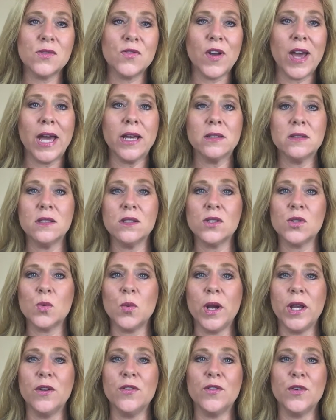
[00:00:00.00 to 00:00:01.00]
fastest
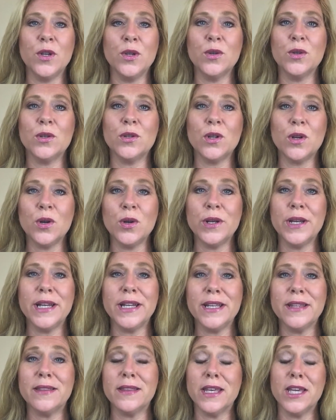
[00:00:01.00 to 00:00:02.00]
way for you to learn
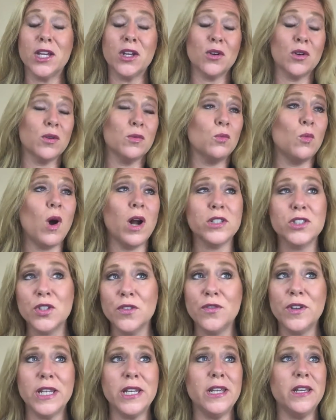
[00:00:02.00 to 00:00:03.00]
anything, or watch a
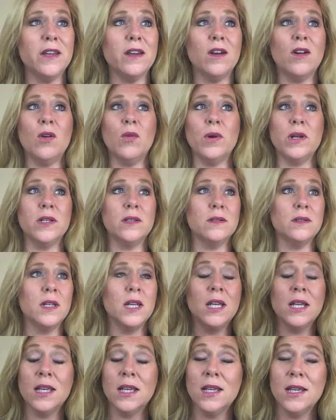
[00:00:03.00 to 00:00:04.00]
video and
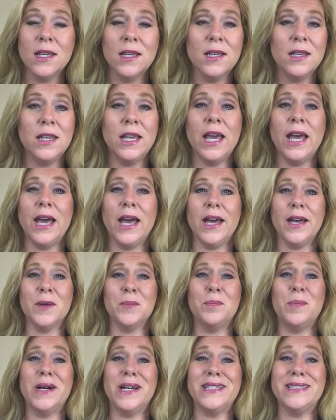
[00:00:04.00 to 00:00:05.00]
yeah,
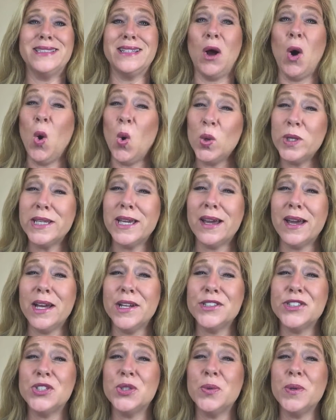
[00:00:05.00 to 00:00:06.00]
but holding
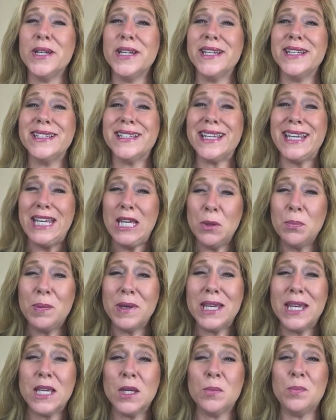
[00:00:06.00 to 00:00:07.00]
on to it,
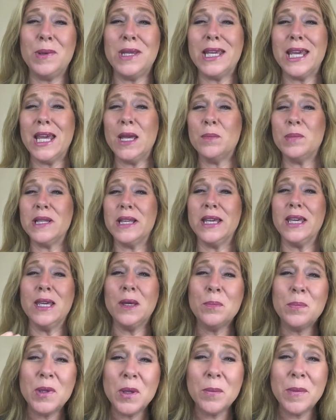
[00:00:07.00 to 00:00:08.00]
keeping it, being able to
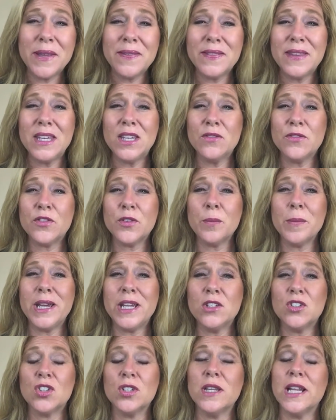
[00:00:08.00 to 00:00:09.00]
implement the
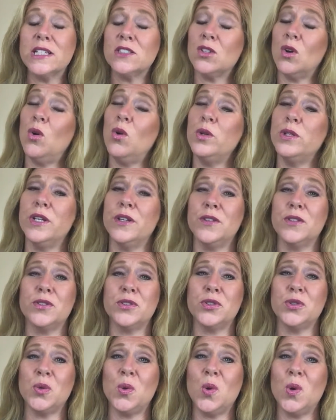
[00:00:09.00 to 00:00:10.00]
information, that's a whole nother
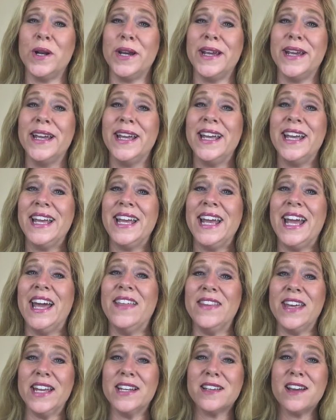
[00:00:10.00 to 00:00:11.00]
story.
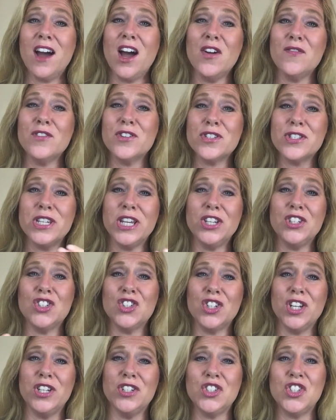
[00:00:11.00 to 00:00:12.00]
And that
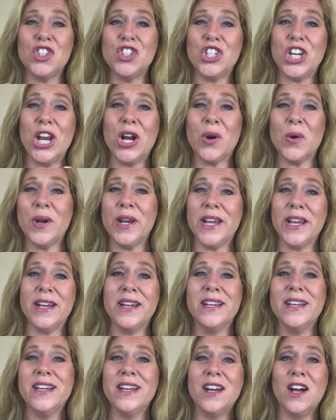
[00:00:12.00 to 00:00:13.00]
conversation and sharing
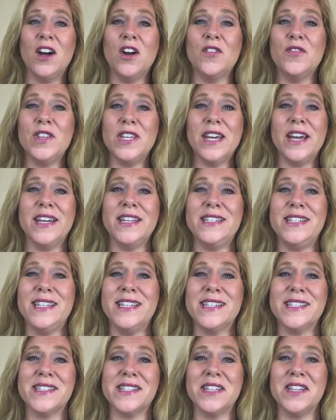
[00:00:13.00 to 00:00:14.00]
of the
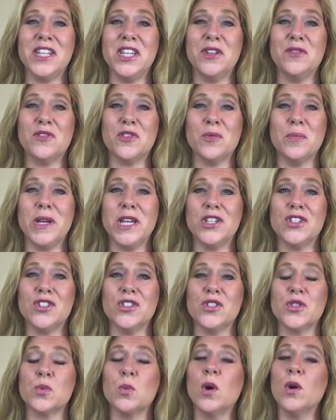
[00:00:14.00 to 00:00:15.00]
ideas and the information
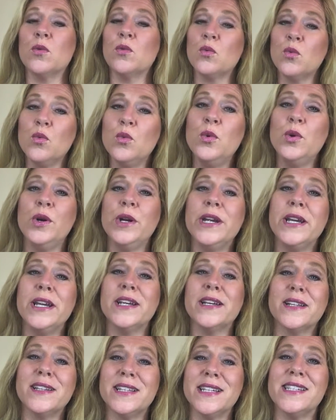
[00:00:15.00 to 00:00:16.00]
is what
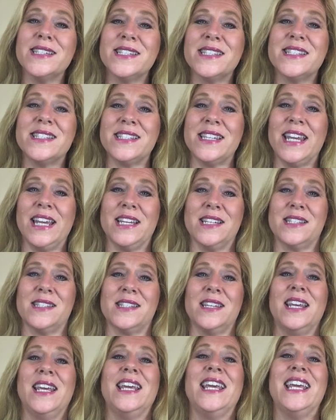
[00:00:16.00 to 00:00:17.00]
really
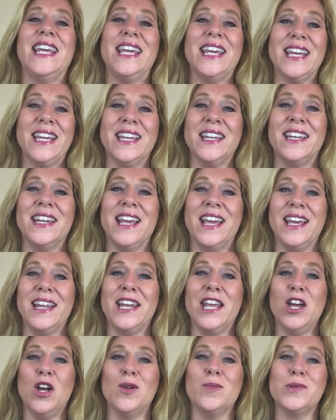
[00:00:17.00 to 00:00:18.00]
sinks in and
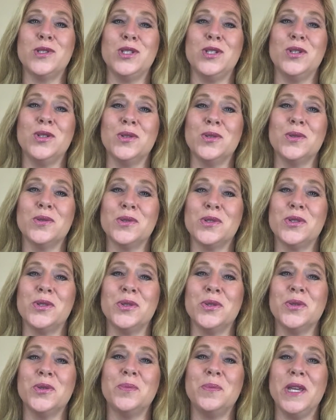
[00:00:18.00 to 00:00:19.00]
helps you
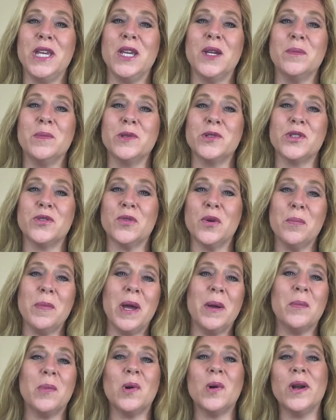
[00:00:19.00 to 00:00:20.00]
to be able to
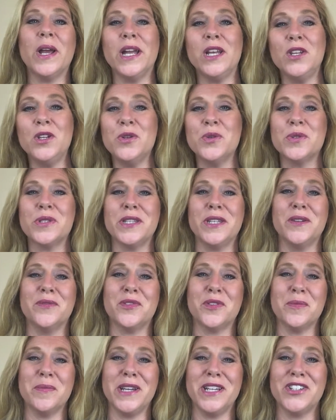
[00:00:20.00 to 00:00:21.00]
remember and use the
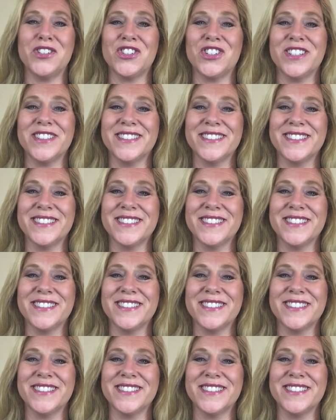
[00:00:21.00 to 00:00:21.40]
information.